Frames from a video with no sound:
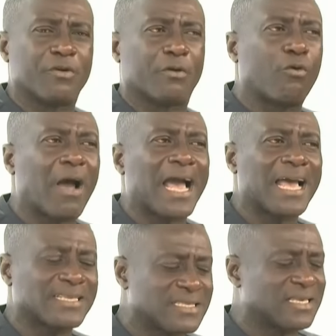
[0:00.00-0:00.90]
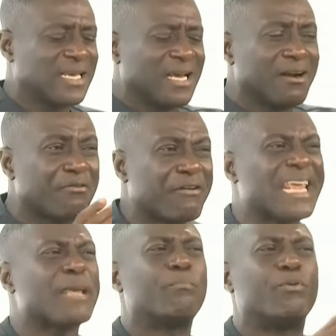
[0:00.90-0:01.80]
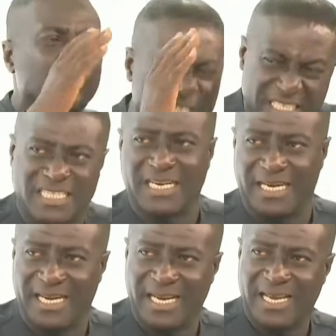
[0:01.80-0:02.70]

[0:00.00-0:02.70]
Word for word: requires repositioning.